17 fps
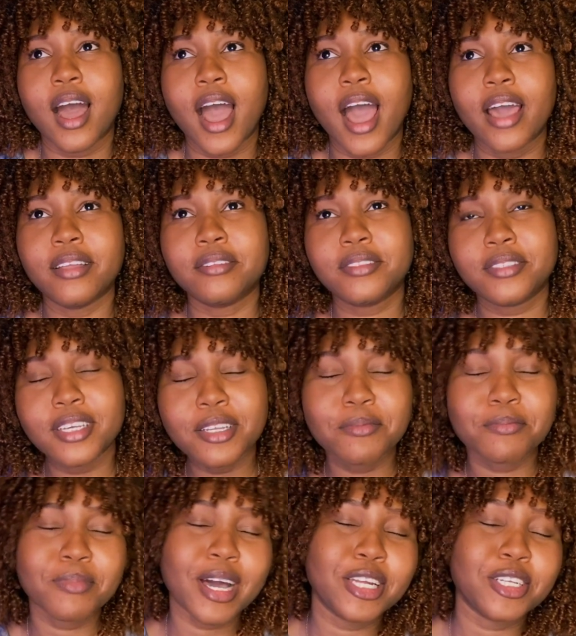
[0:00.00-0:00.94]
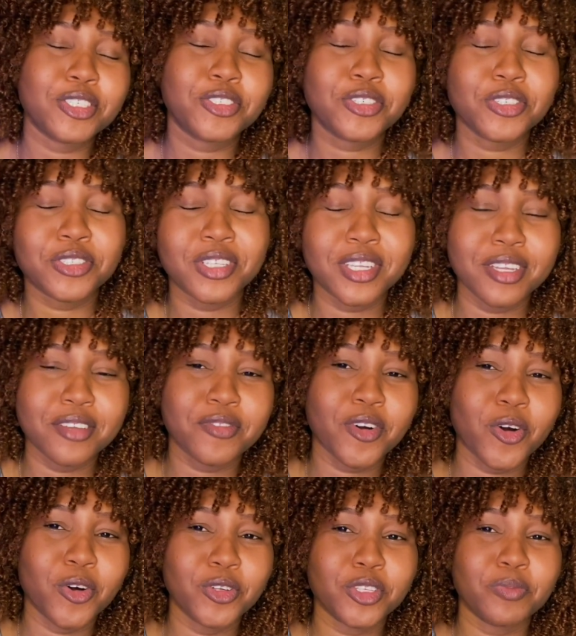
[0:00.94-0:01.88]
I did manage to deliver
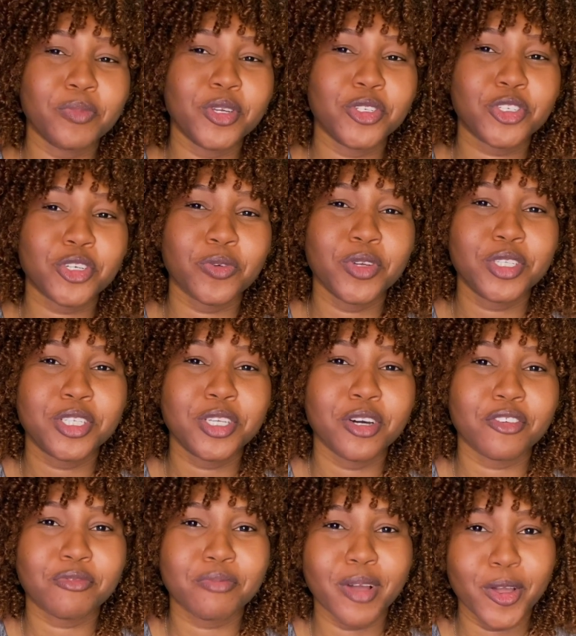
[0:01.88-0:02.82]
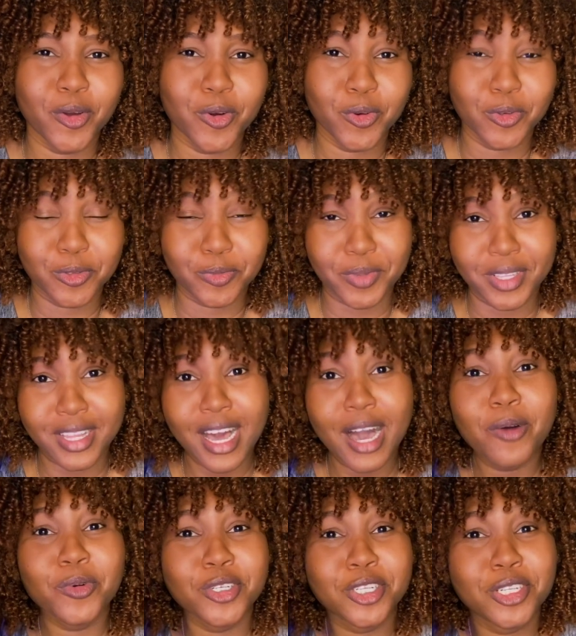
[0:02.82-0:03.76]
on the majority of my goals, but
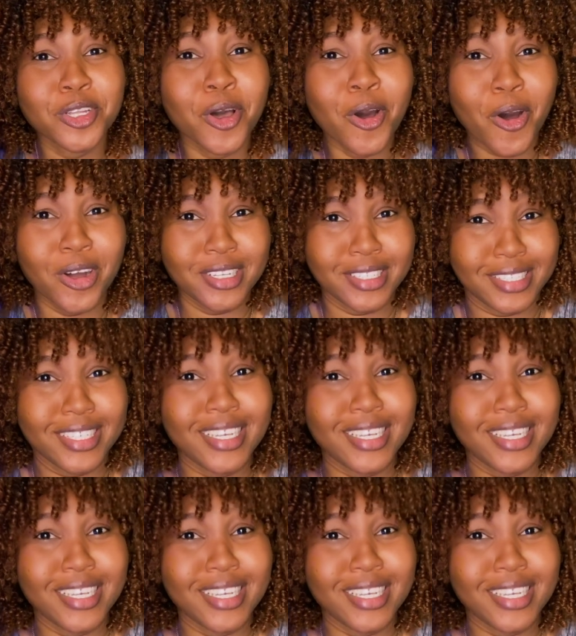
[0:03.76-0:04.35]
that was not